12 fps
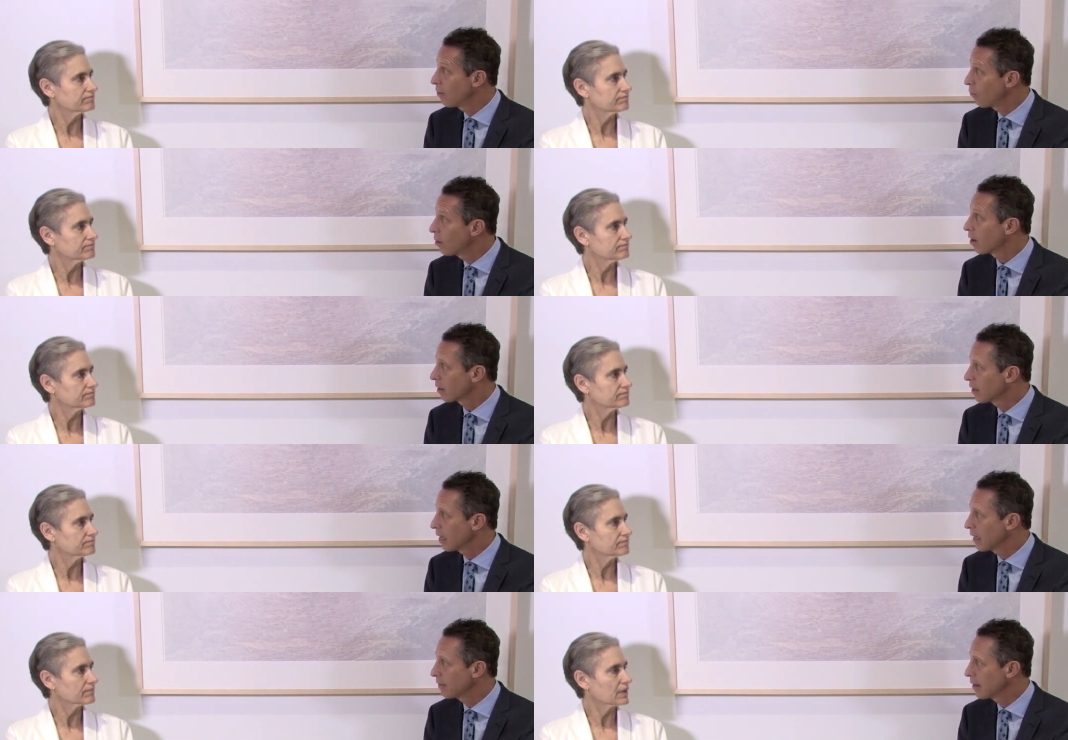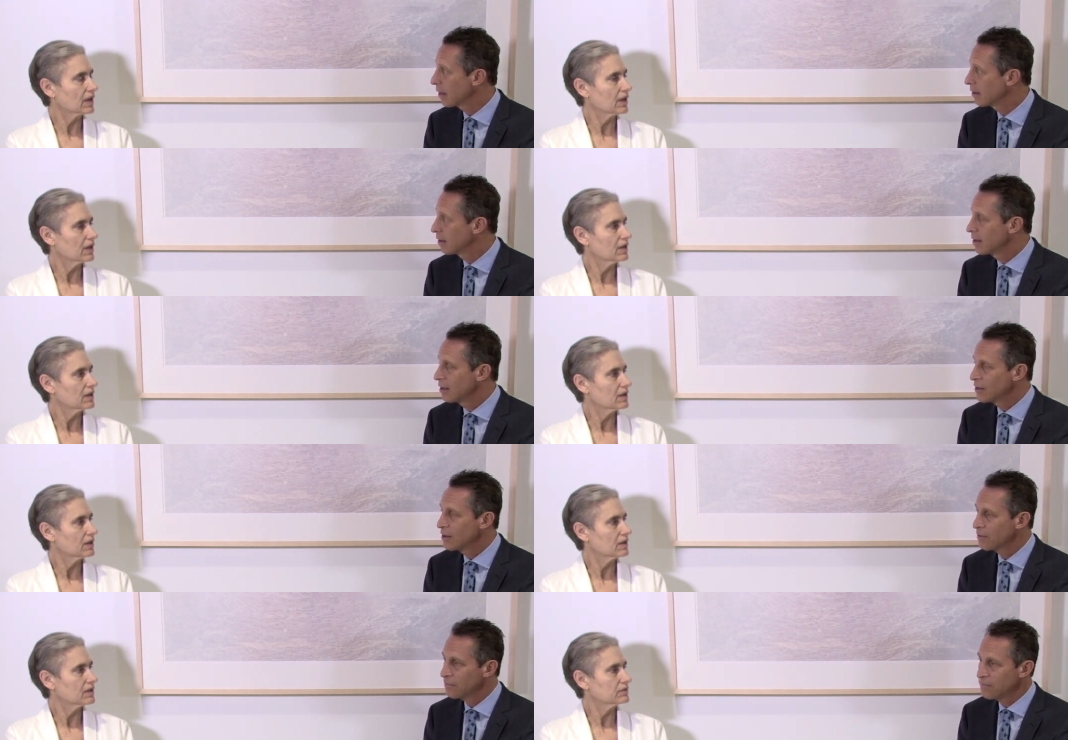Speaker 1: work and that
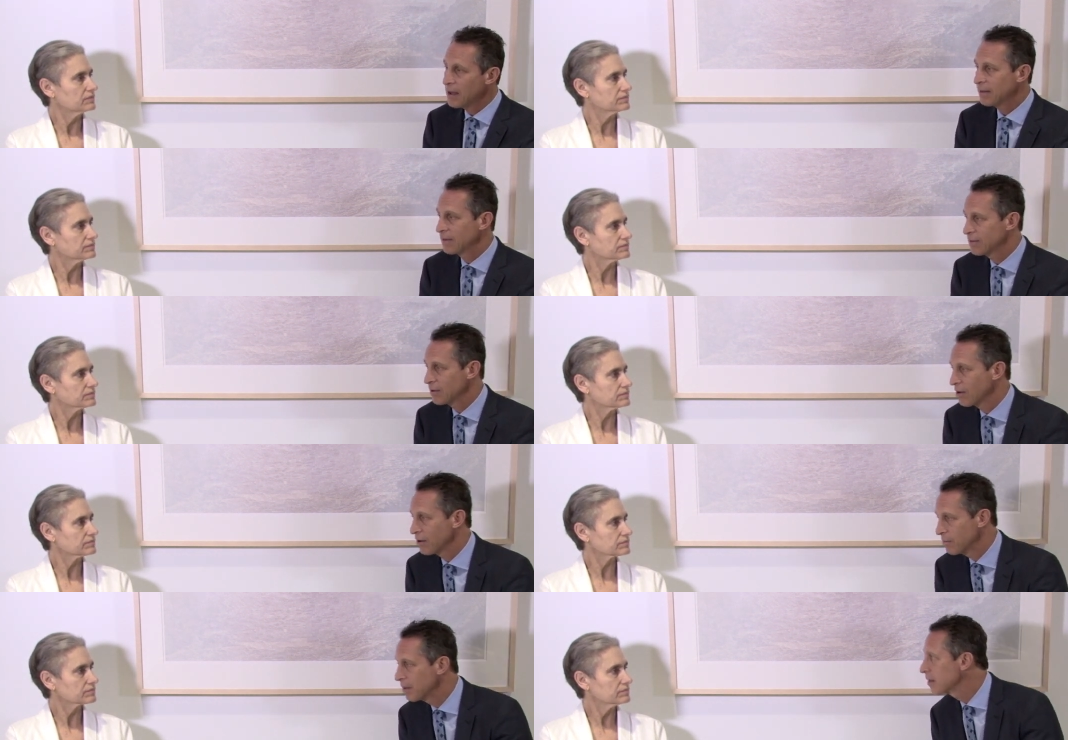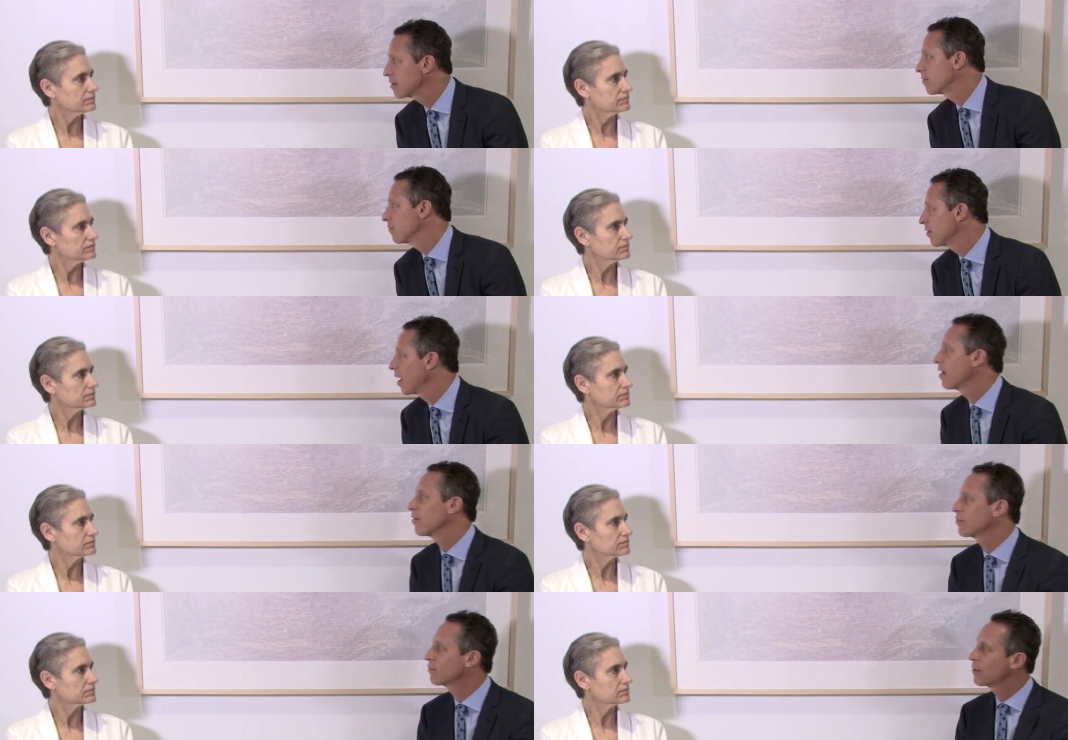you know the fact that there aren't millions of
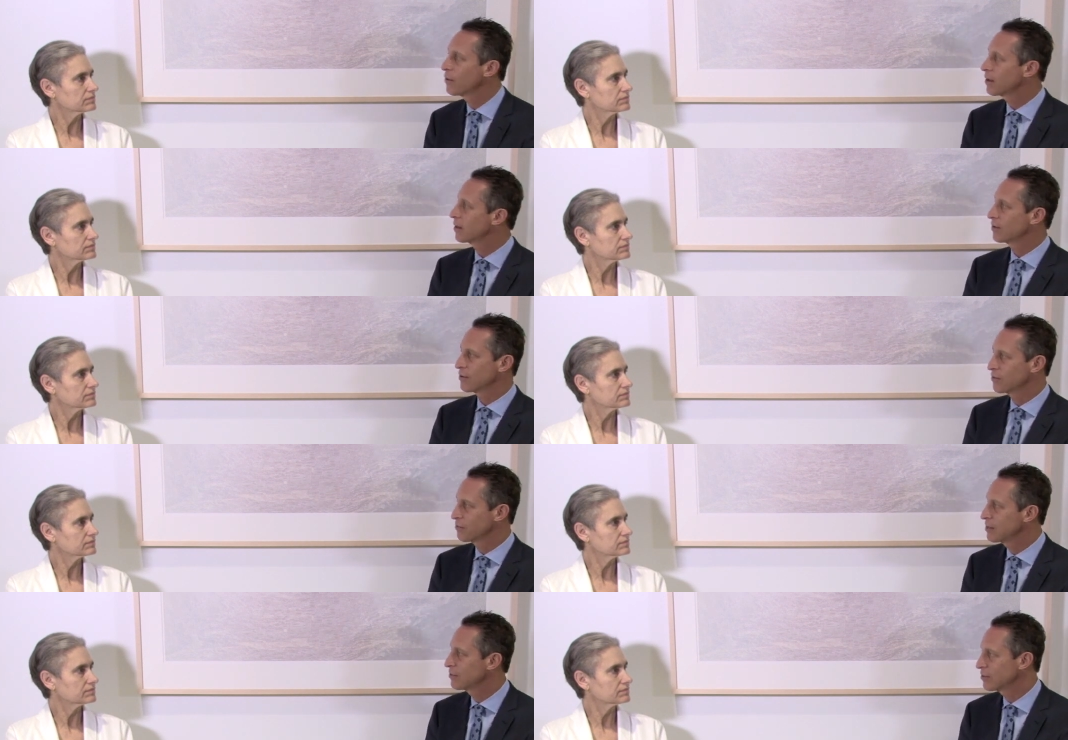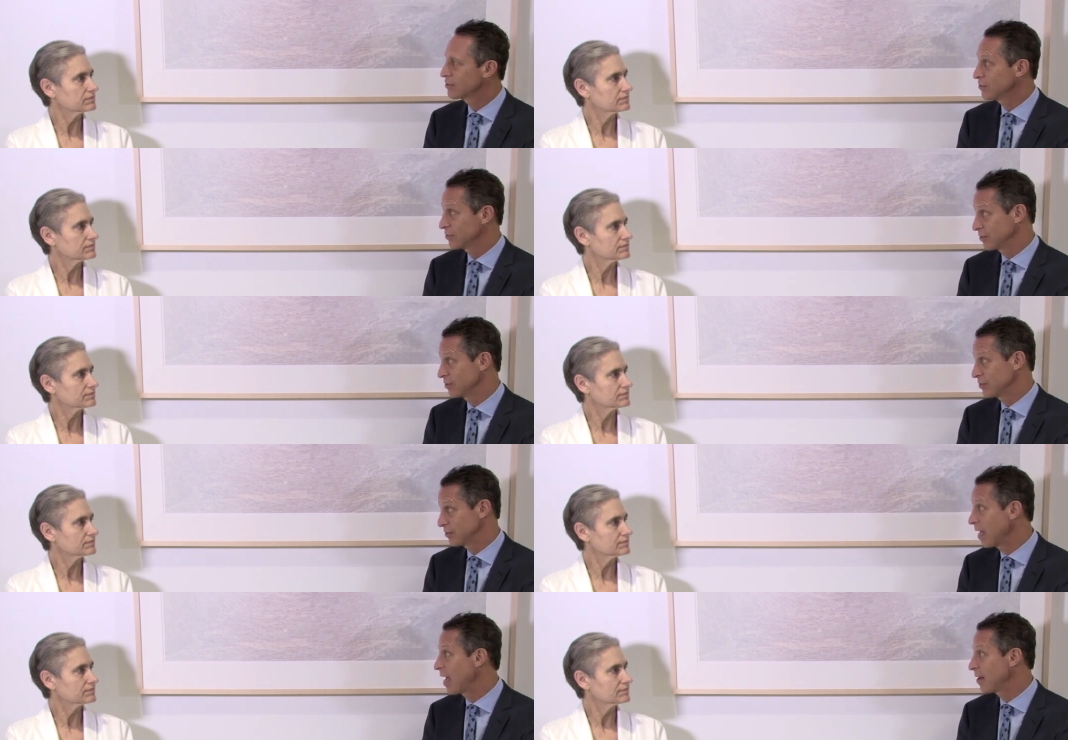dollars flowing to this research is
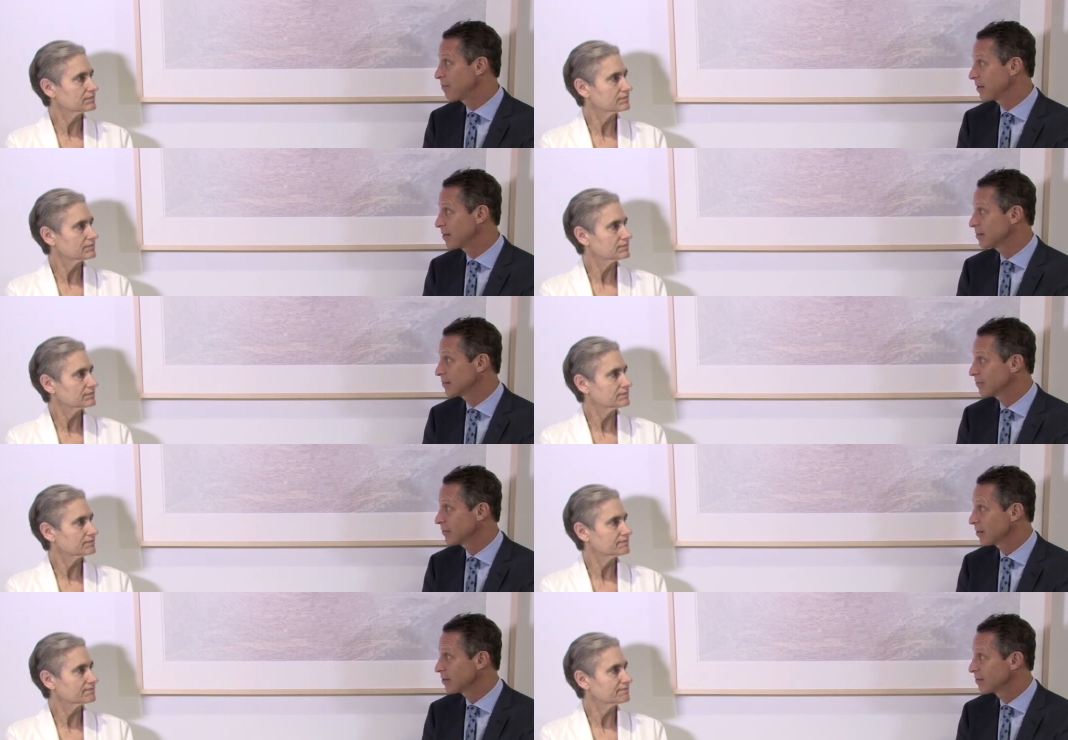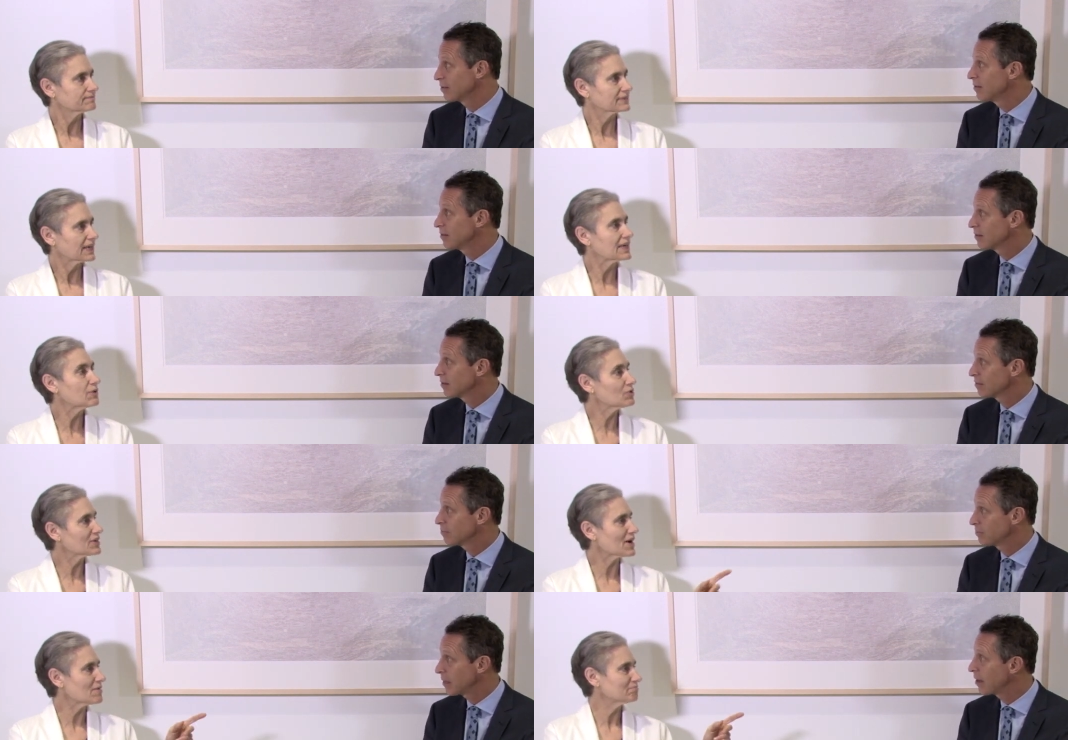just sad because of our, it
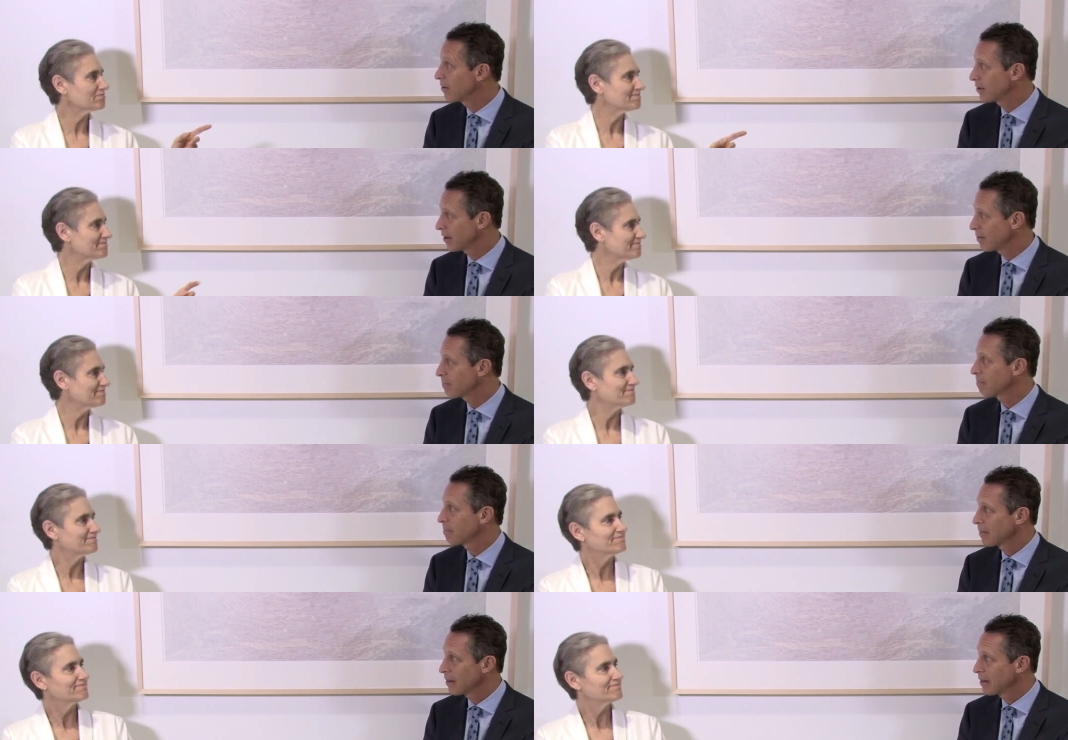our will come. paradigm.